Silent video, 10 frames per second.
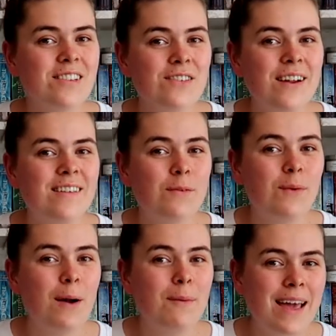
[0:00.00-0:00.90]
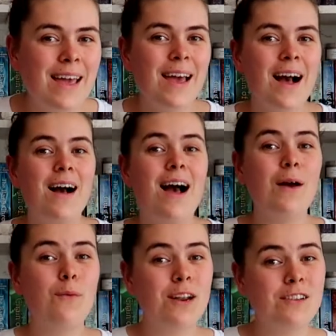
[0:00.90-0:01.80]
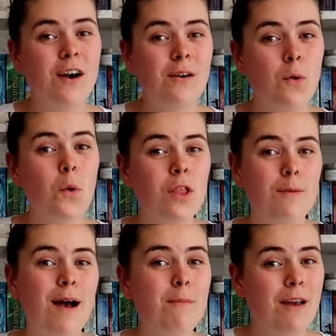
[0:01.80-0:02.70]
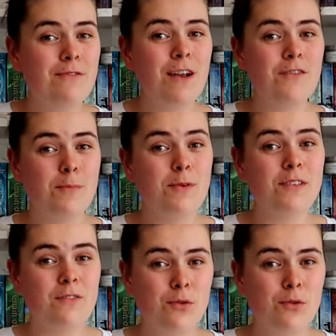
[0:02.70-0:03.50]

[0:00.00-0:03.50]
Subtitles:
to the reason why we're here, I want to tell you all about my favorite books of